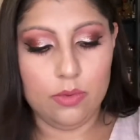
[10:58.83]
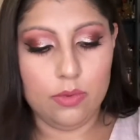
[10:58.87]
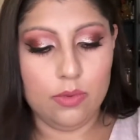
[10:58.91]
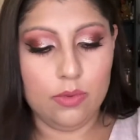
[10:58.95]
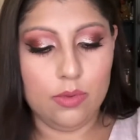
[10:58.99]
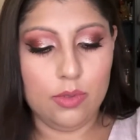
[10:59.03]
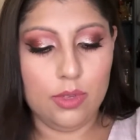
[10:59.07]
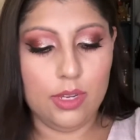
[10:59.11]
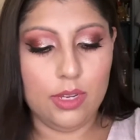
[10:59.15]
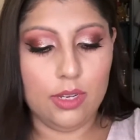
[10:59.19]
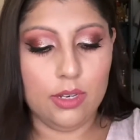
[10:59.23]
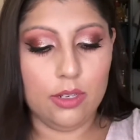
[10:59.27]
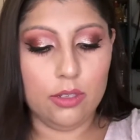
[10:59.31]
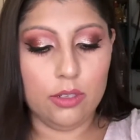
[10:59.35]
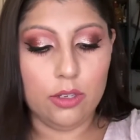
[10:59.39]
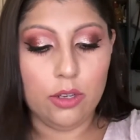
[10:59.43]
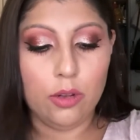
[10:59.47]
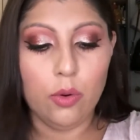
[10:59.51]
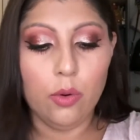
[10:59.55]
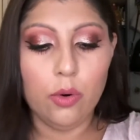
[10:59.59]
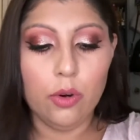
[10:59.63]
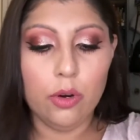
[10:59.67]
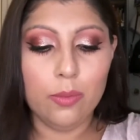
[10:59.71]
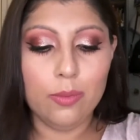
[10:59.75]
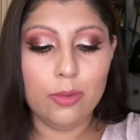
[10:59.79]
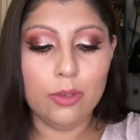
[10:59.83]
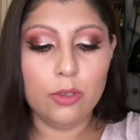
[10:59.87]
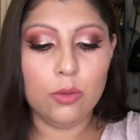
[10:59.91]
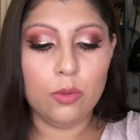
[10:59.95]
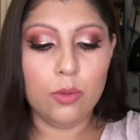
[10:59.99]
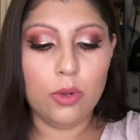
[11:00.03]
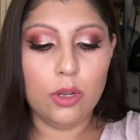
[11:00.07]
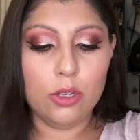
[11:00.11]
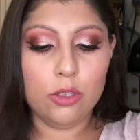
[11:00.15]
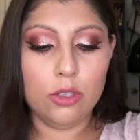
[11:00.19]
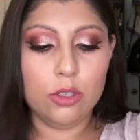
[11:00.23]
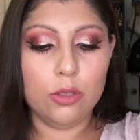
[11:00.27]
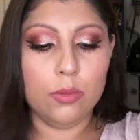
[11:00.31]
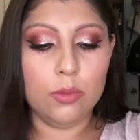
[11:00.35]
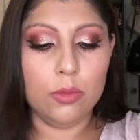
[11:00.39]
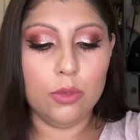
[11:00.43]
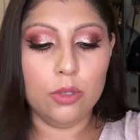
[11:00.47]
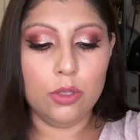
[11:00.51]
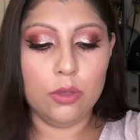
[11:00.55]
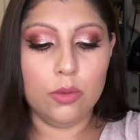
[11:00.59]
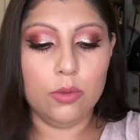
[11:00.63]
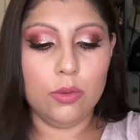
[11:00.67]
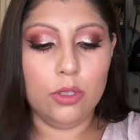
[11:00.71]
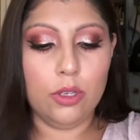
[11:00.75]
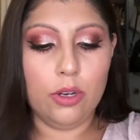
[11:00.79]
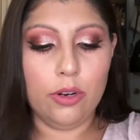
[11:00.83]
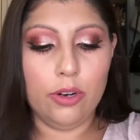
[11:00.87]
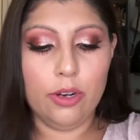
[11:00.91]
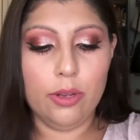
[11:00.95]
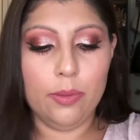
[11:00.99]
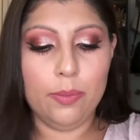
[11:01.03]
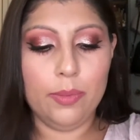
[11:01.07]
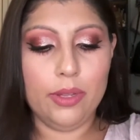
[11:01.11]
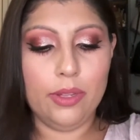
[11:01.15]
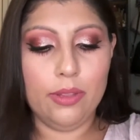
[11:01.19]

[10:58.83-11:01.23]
That is a horrible swatch. I'm so sorry about